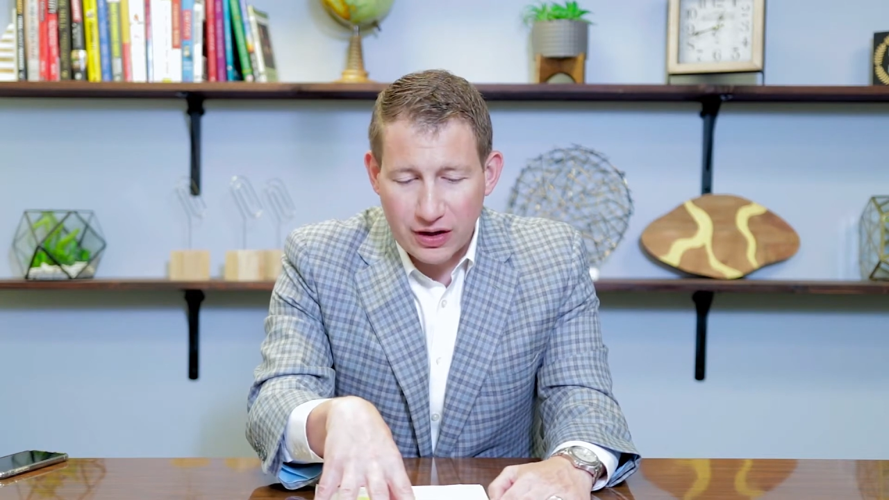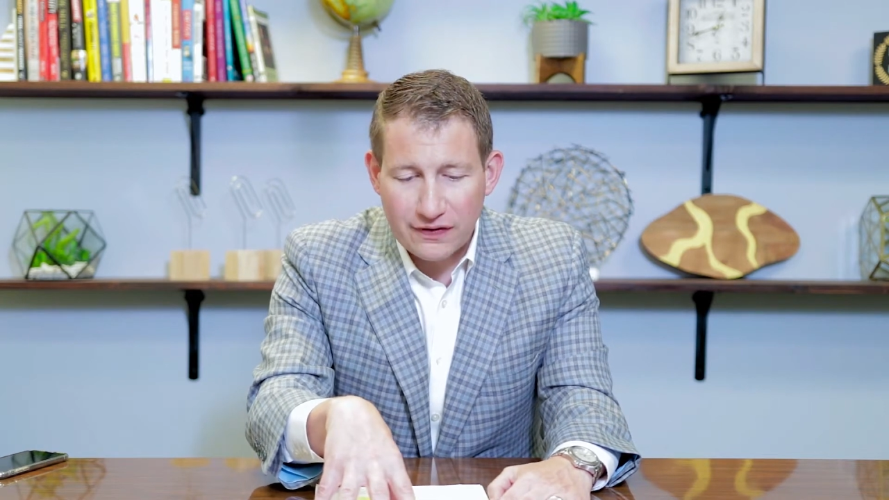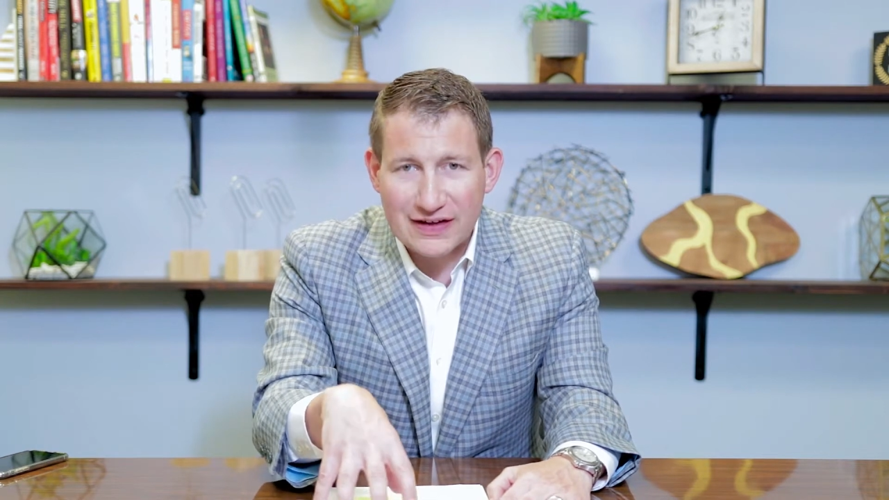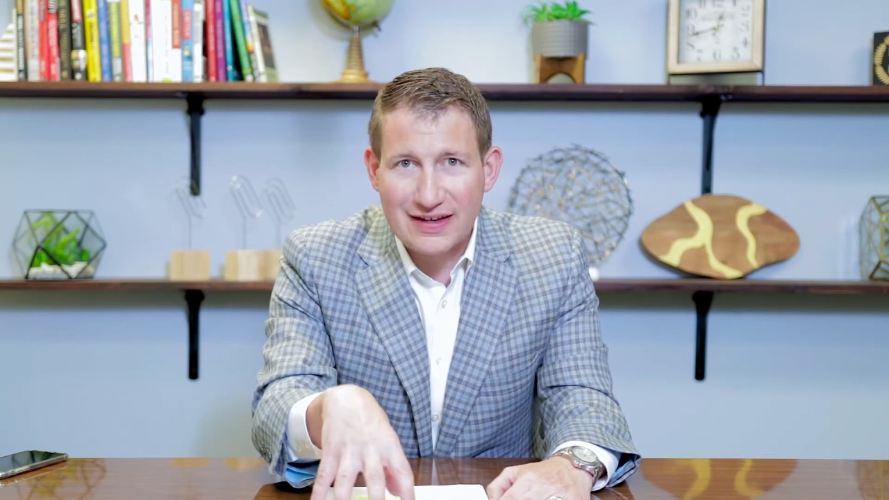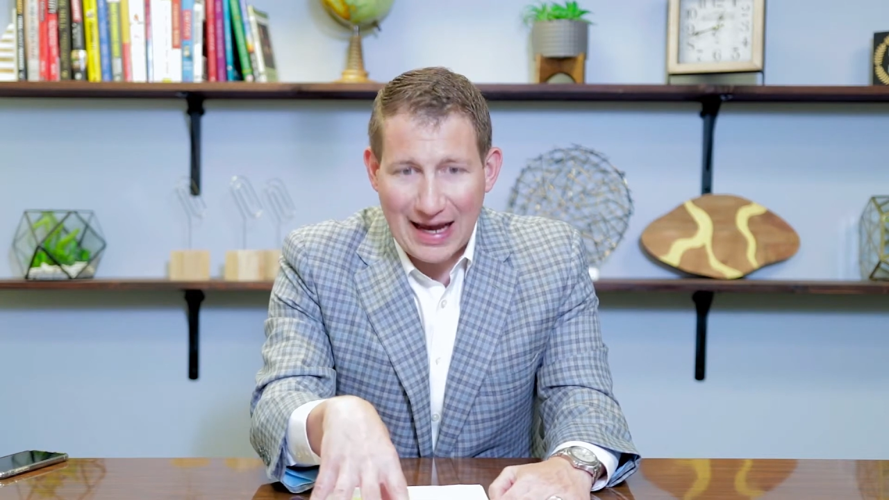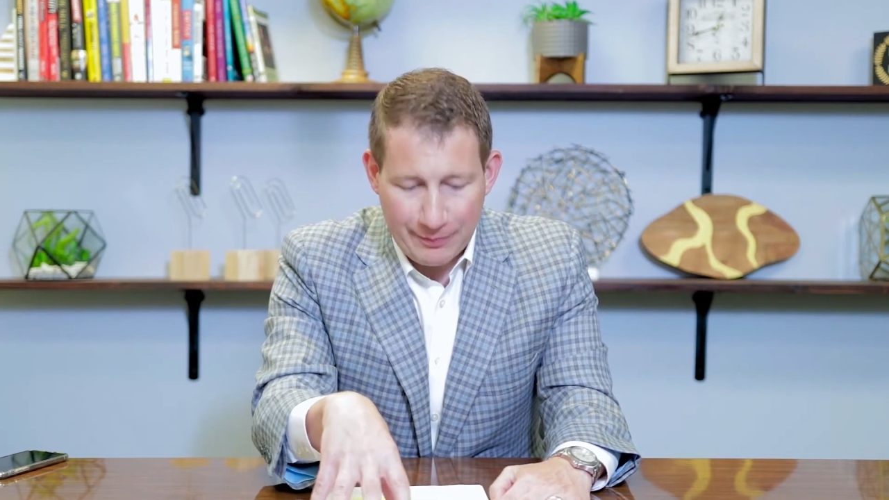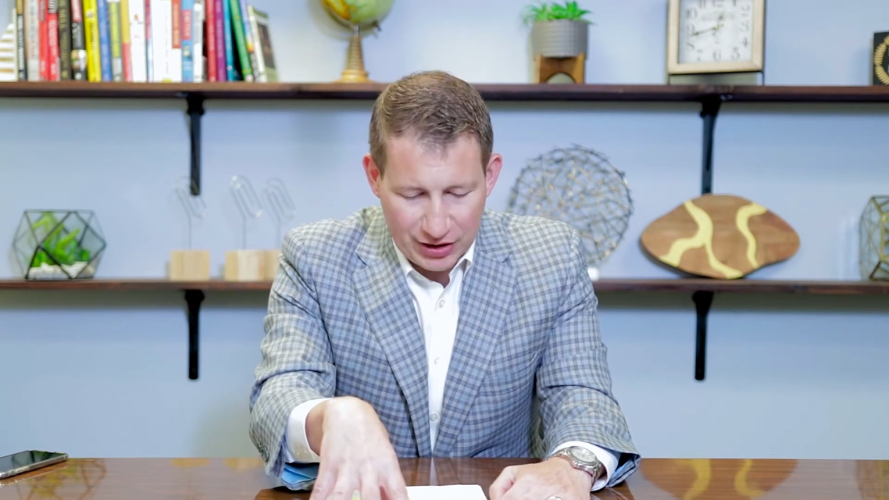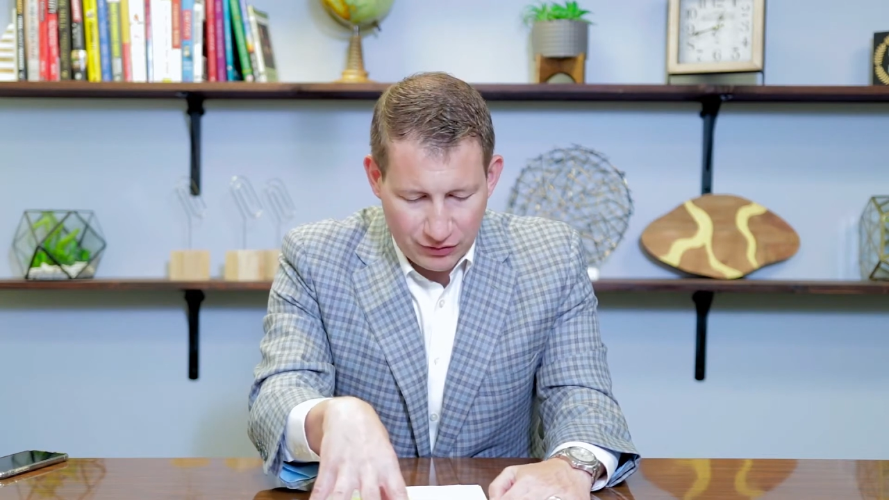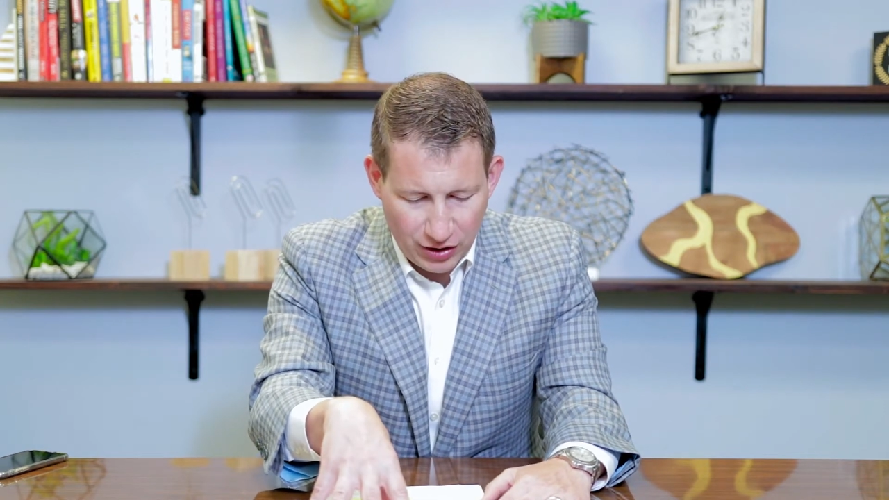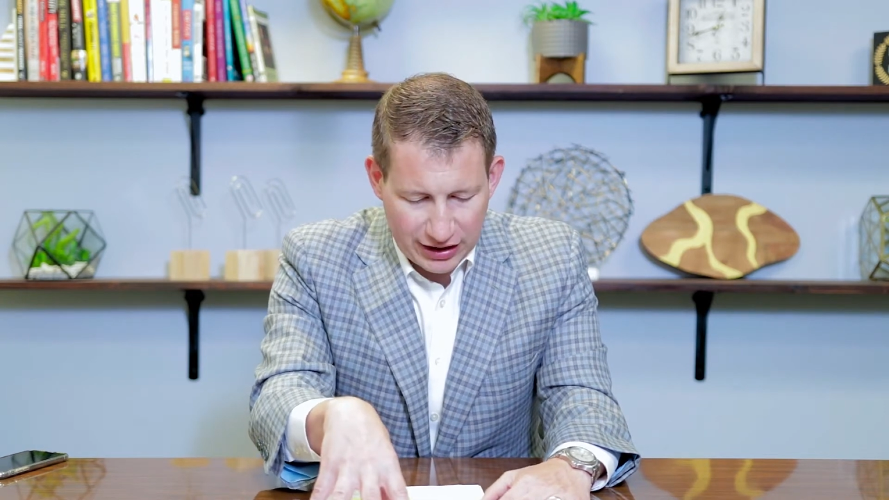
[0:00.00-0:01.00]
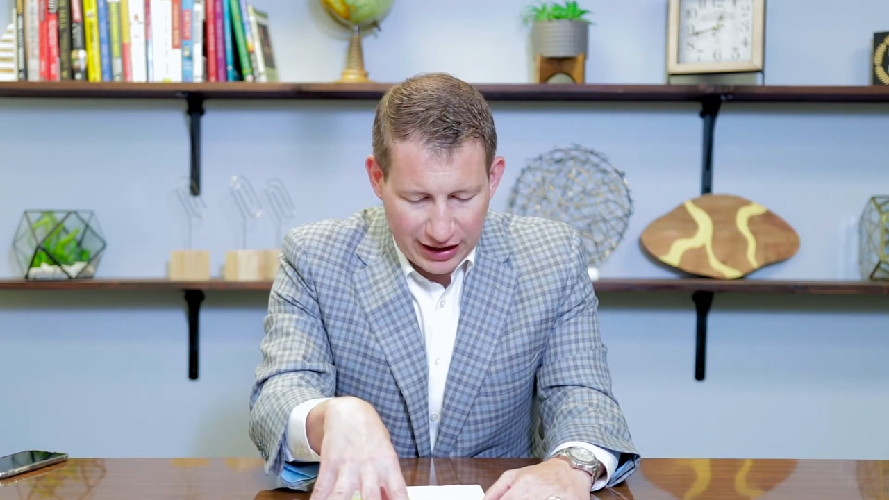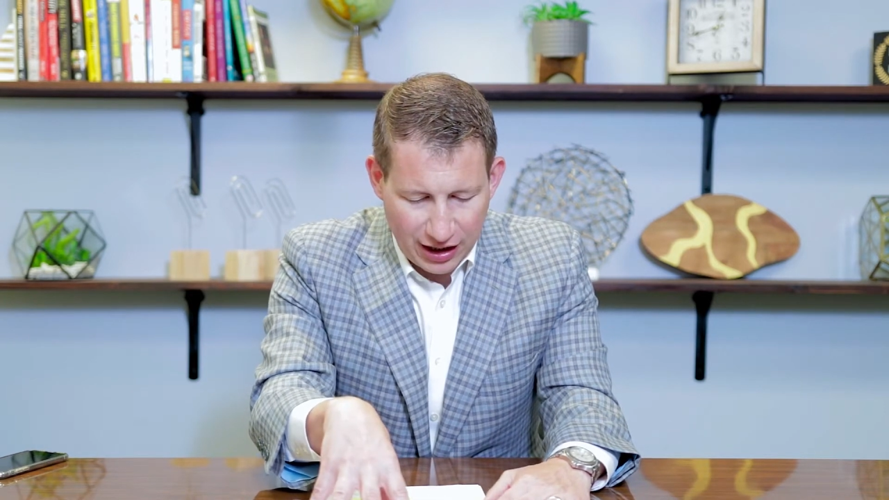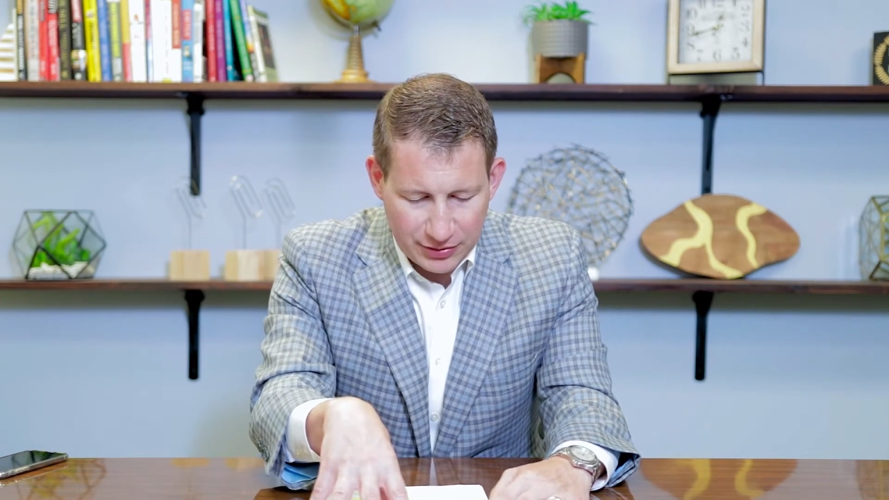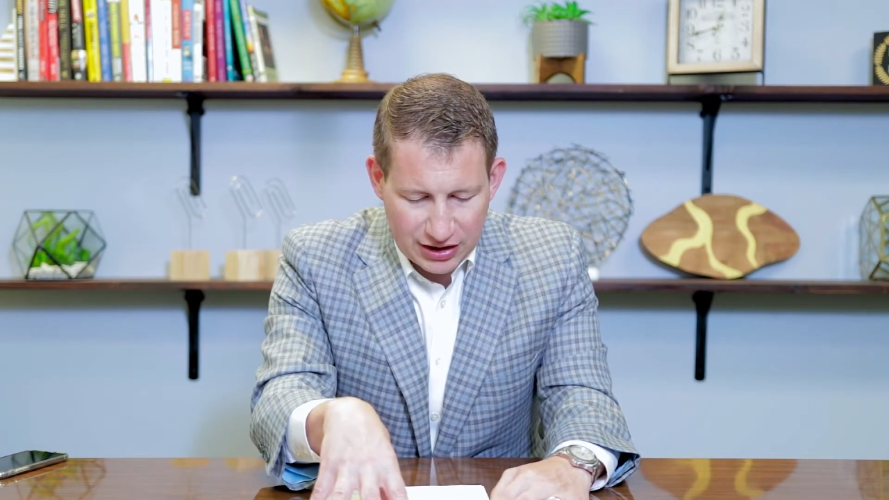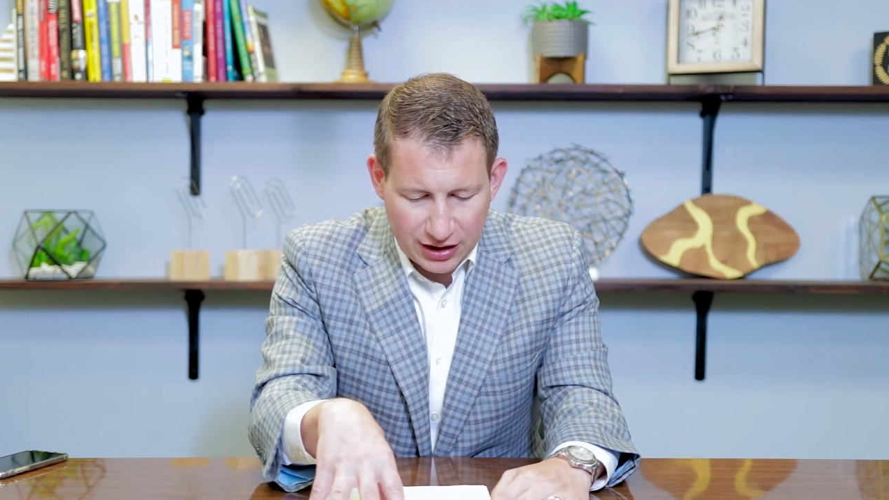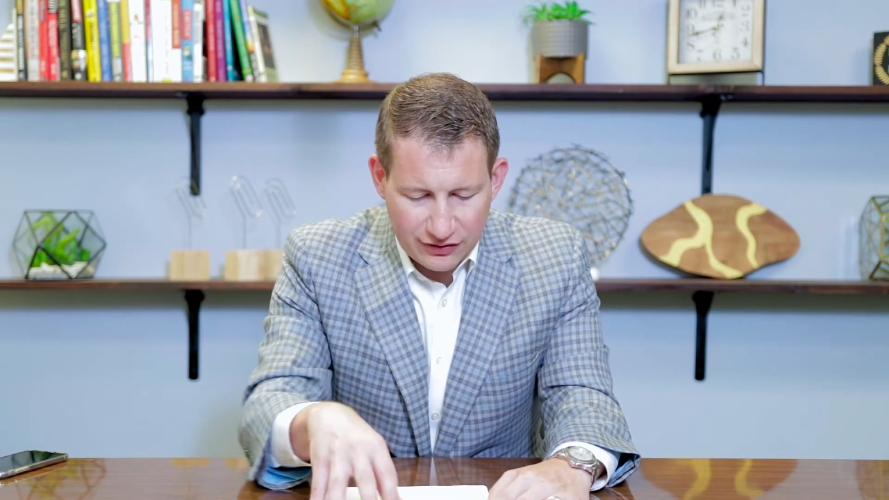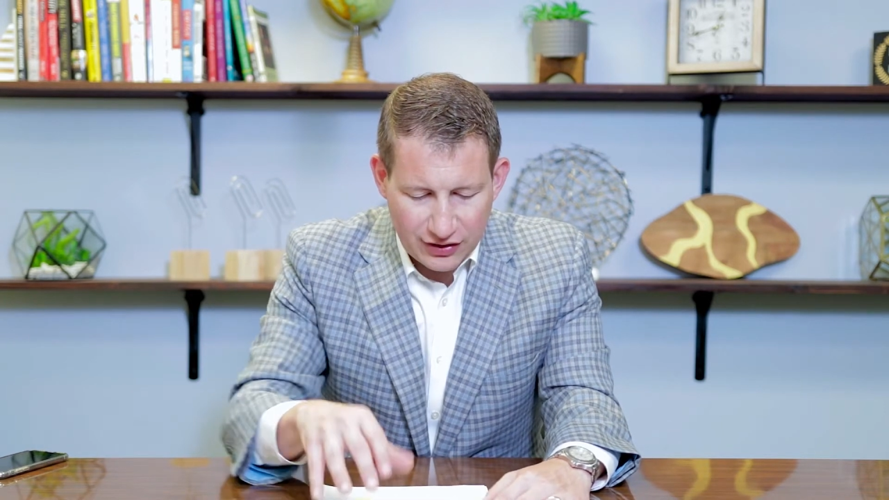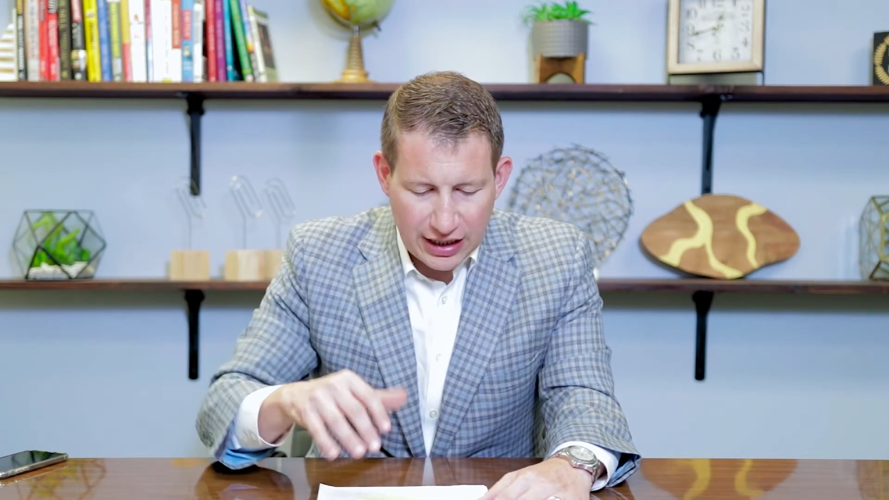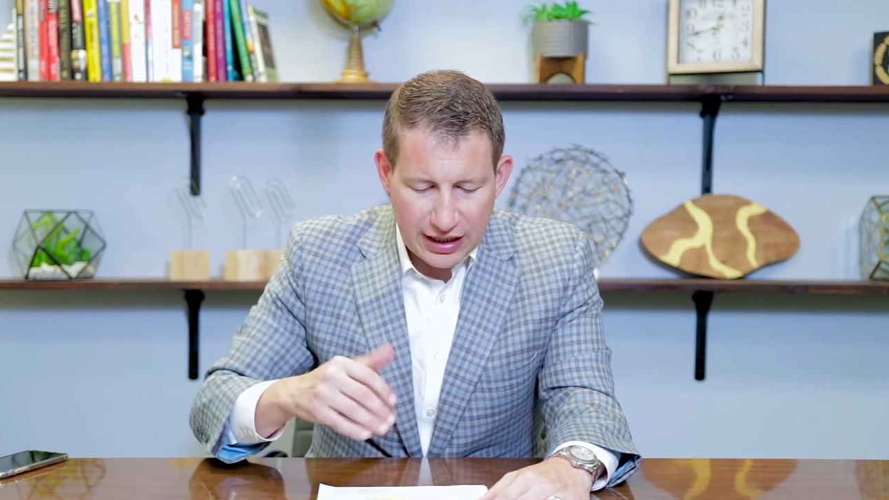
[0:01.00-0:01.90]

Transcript: that's happening right now because